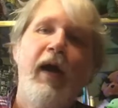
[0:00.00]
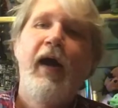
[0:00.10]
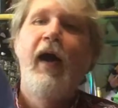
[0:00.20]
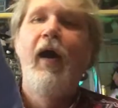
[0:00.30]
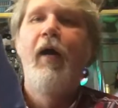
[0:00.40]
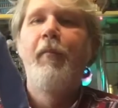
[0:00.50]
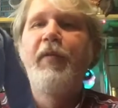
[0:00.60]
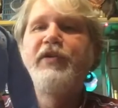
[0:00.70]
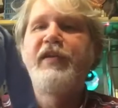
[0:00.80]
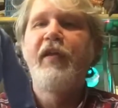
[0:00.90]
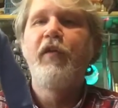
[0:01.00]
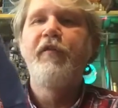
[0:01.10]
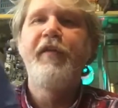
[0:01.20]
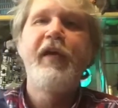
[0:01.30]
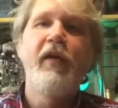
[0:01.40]
But you take a look at
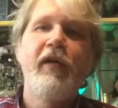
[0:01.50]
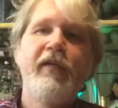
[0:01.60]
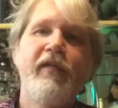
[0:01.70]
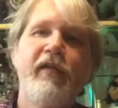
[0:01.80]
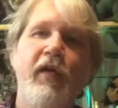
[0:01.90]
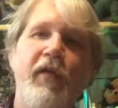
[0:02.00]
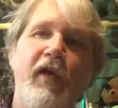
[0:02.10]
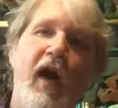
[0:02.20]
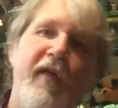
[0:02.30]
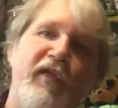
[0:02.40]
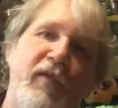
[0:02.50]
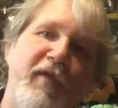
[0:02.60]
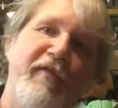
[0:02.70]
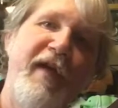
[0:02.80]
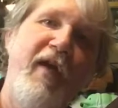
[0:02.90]
the figure, and it's, you know, the costume
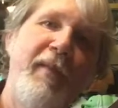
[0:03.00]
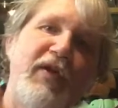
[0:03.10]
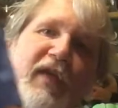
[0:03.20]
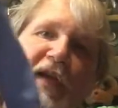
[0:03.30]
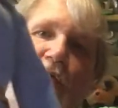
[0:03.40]
is very much like